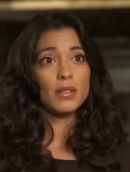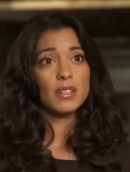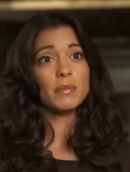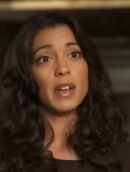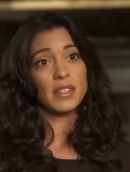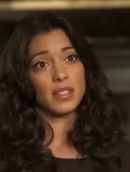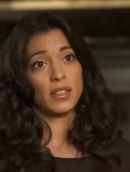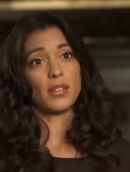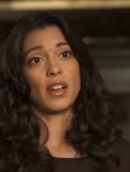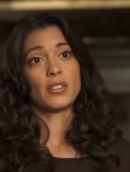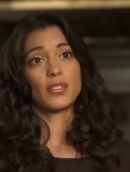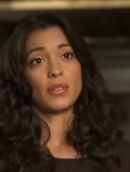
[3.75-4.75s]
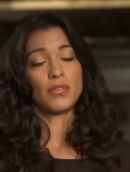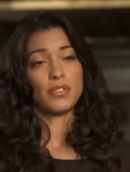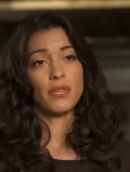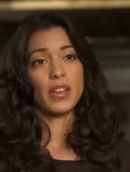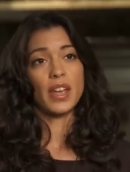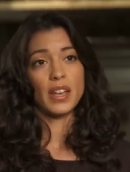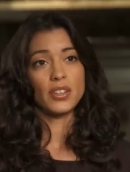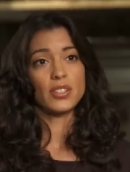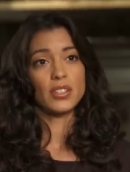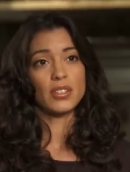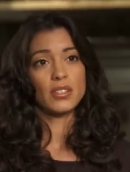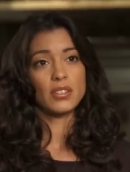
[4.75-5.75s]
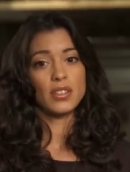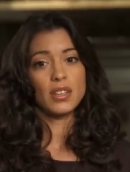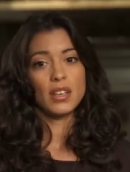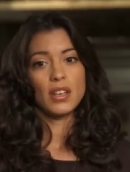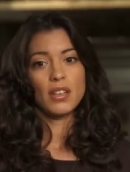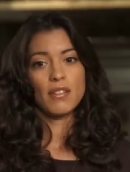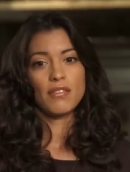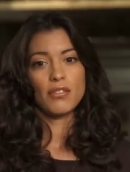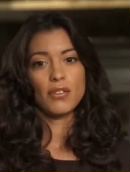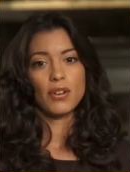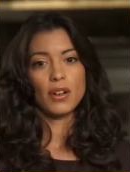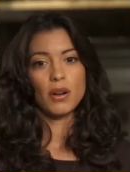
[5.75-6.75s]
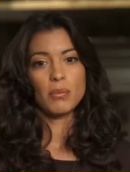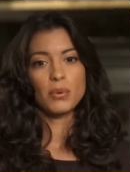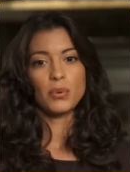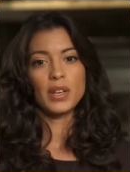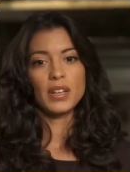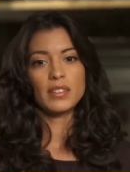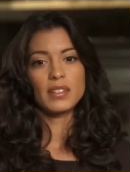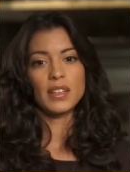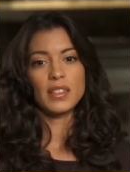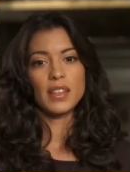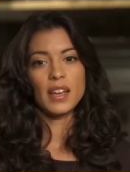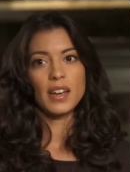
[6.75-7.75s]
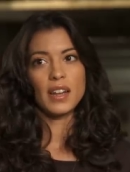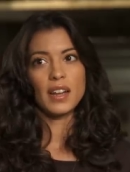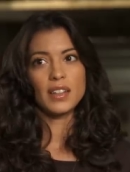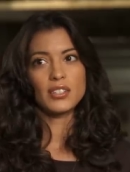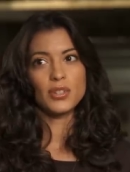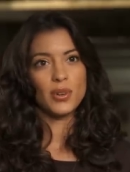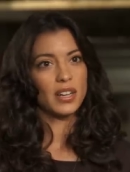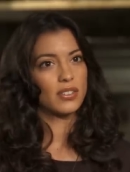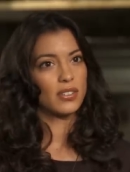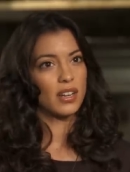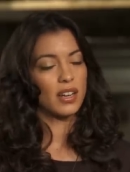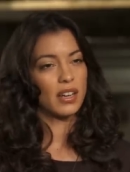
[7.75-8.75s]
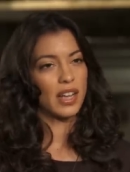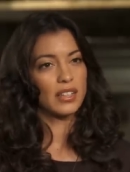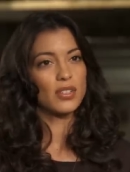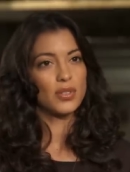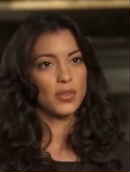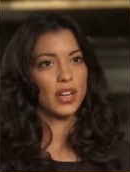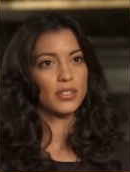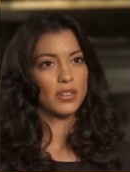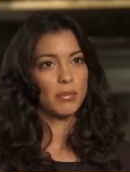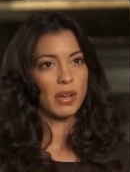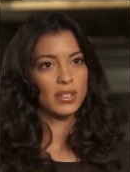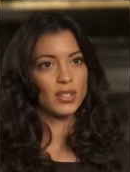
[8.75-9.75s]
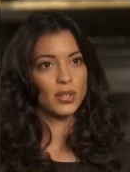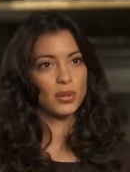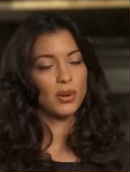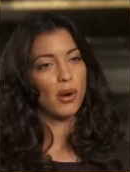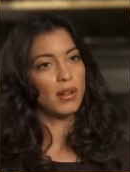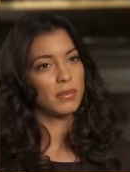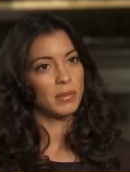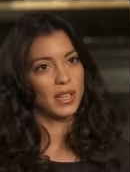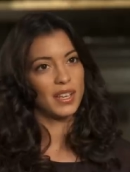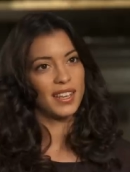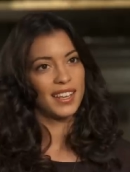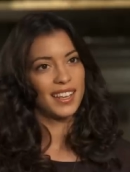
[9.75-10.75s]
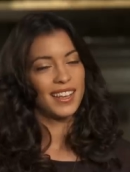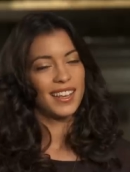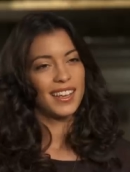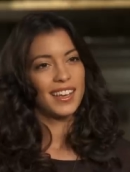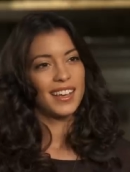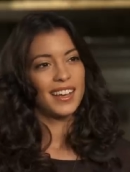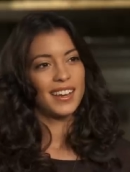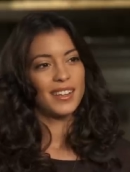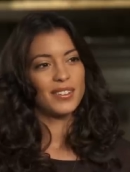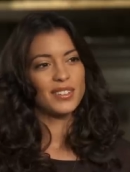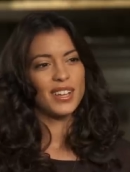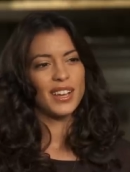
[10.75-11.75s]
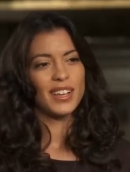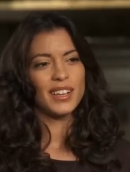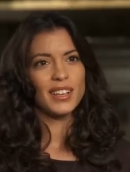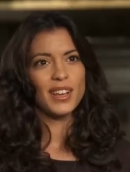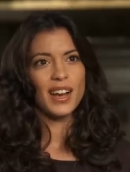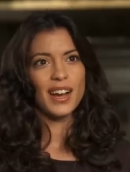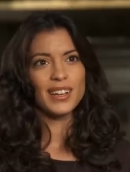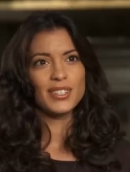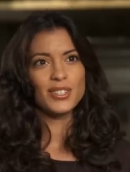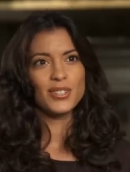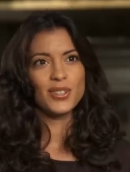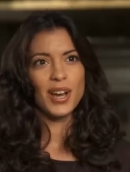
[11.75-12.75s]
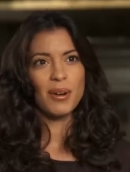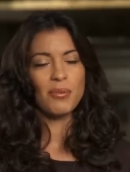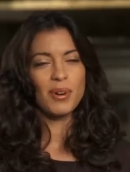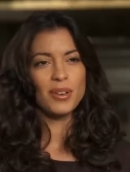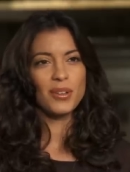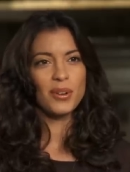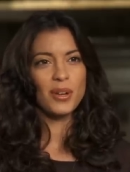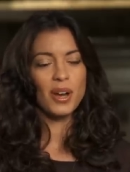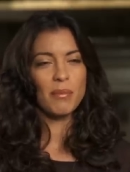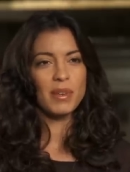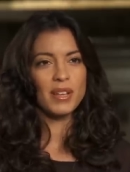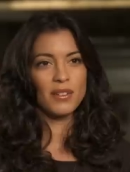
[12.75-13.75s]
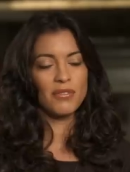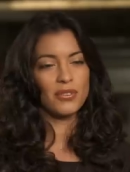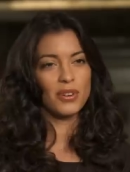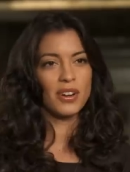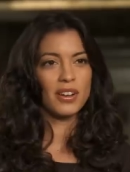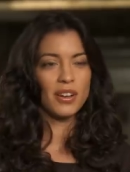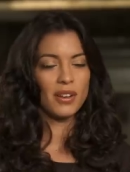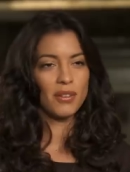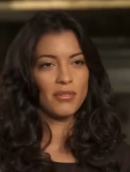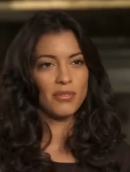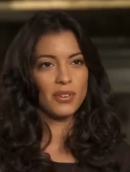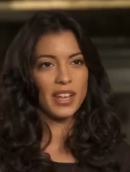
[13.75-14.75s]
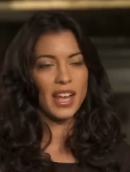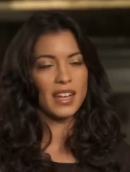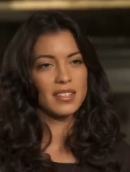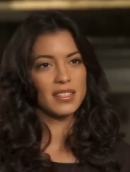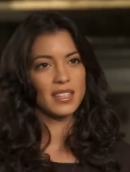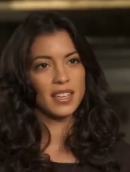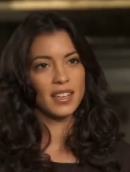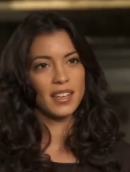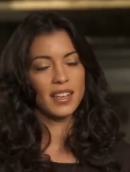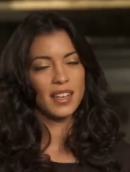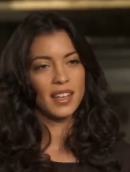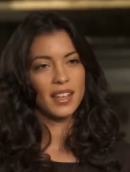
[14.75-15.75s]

I was in Mexico actually for vacations for a couple of weeks, and then a casting director in Mexico called me, and he was like, I want you to come in for a casting